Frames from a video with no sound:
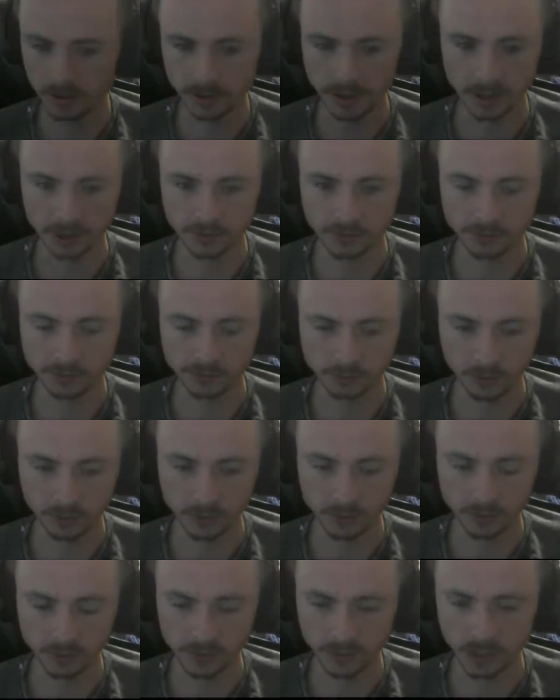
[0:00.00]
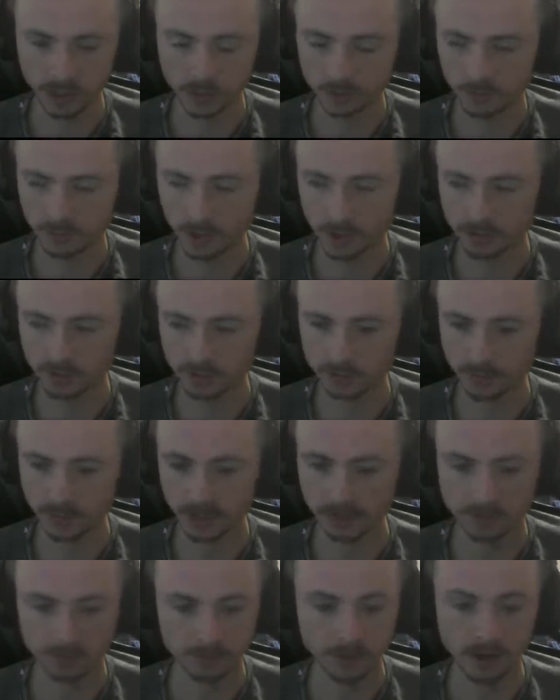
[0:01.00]
as slowly as possible,
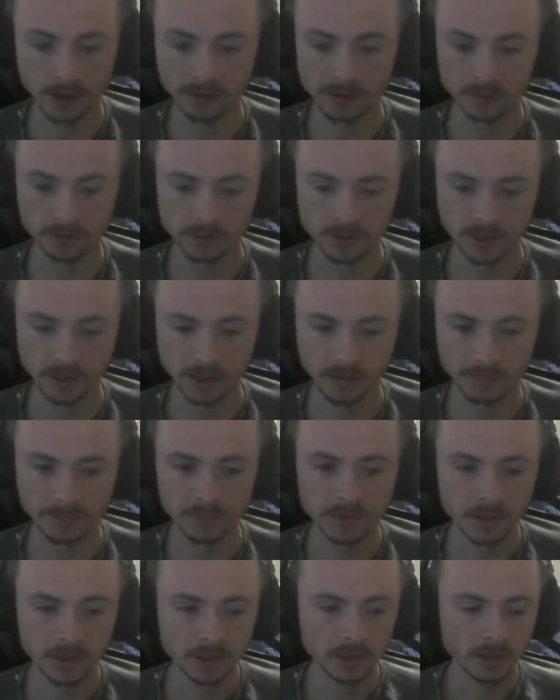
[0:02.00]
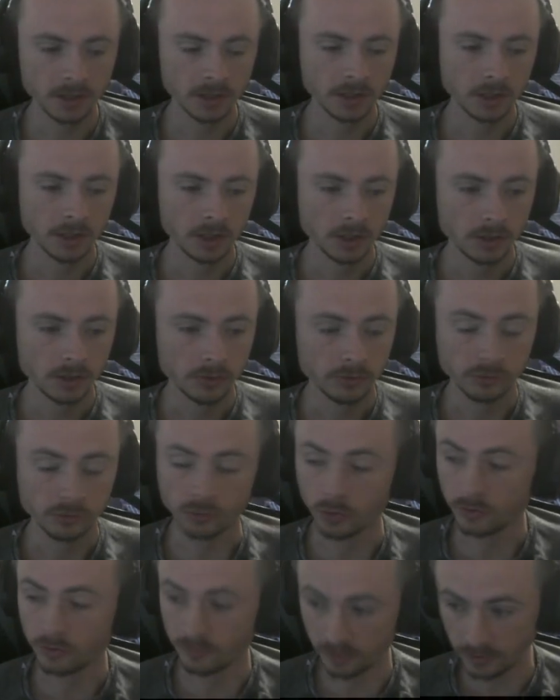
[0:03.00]
as it possibly can.
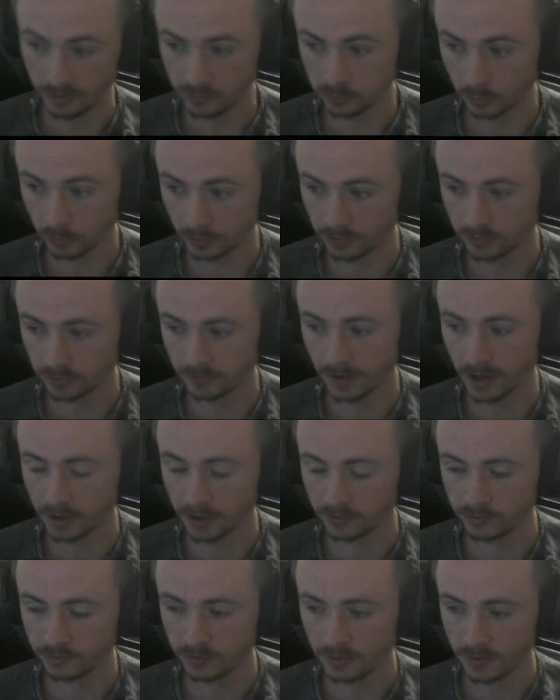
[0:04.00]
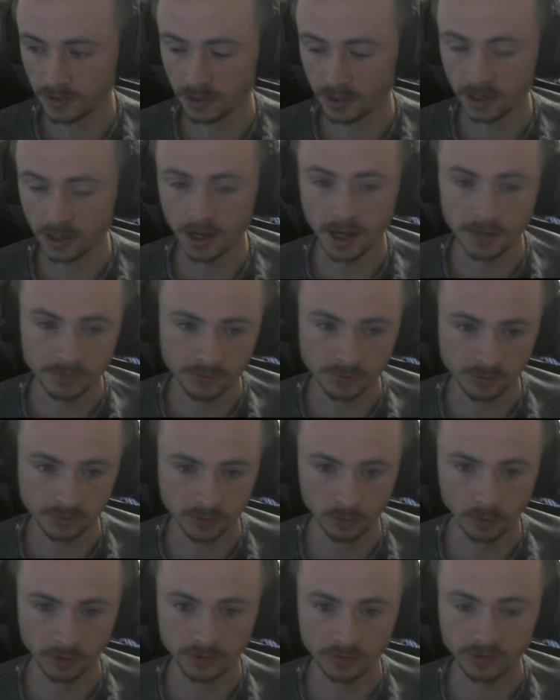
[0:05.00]
So if this works fast, then it obviously
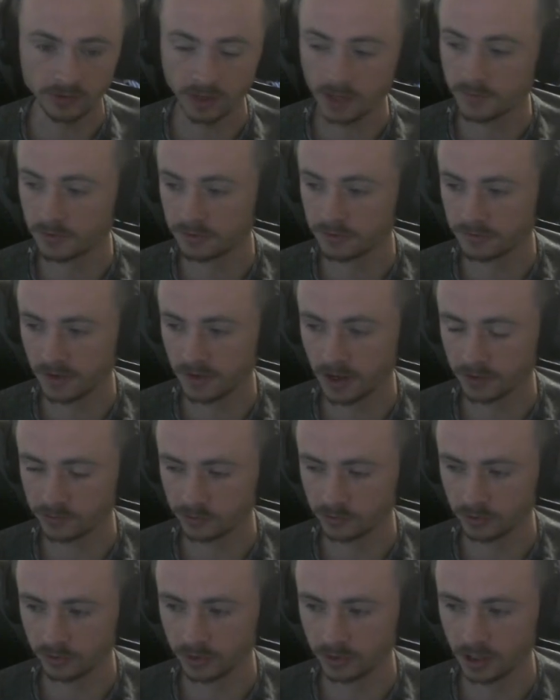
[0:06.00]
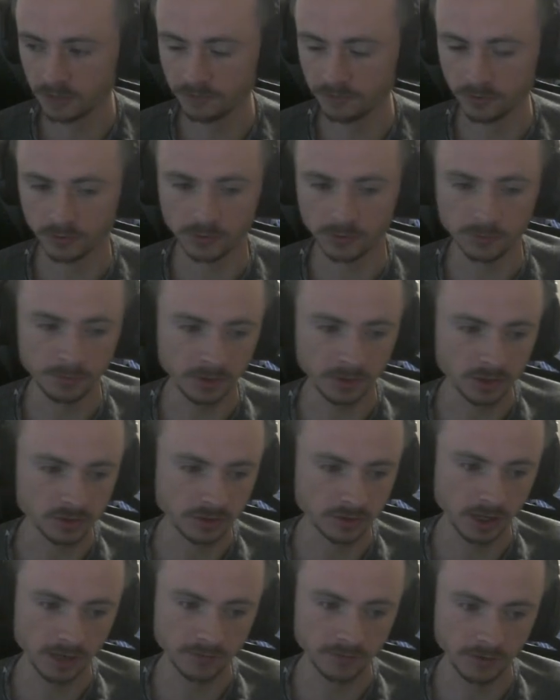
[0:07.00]
works even faster if your
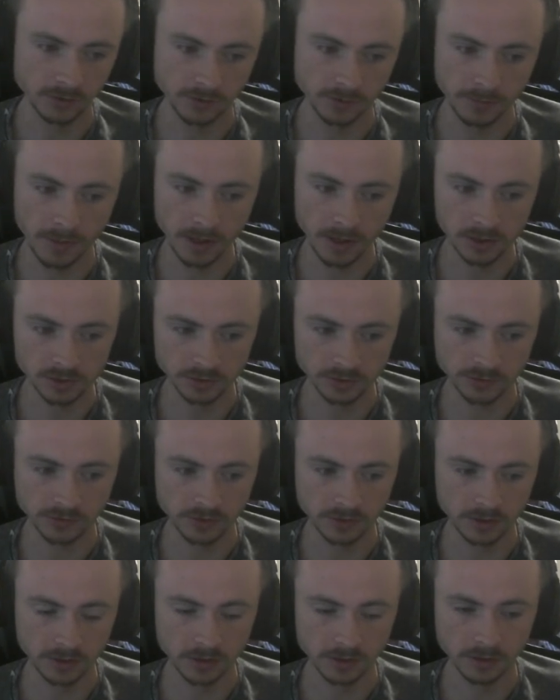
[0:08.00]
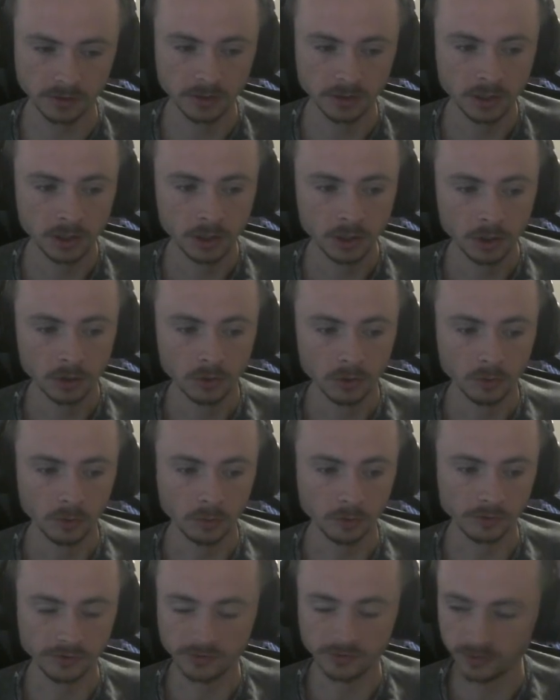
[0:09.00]
Speechcraft is a major skill,
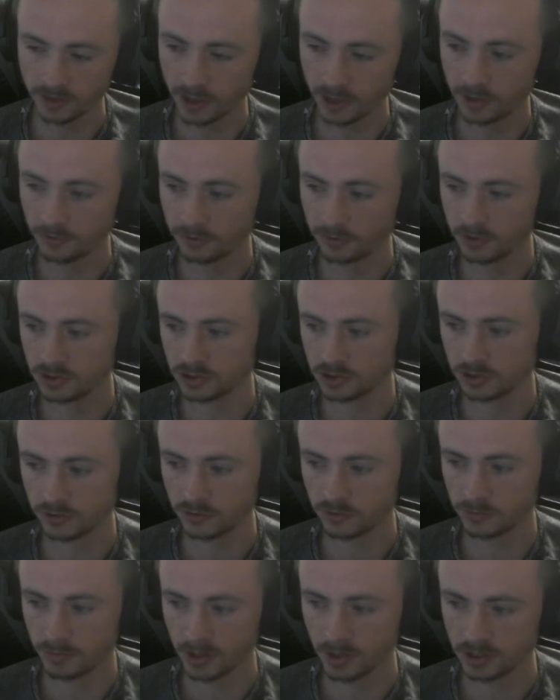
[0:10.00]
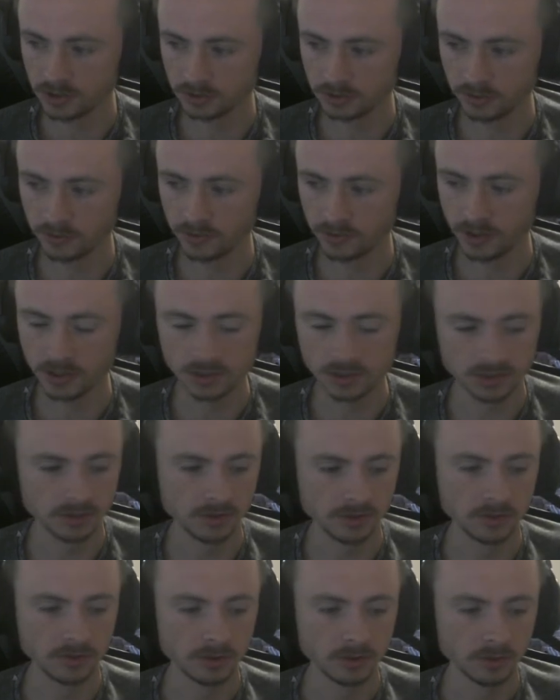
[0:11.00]
or stealth is your
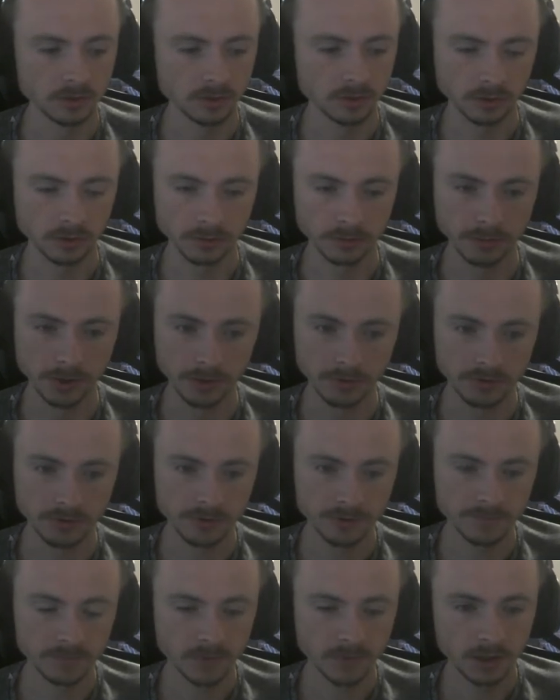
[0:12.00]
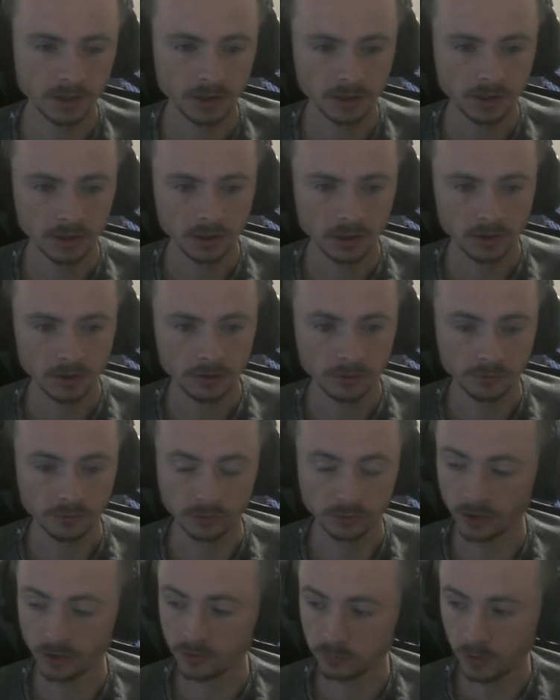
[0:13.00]
specialization, or both. So let's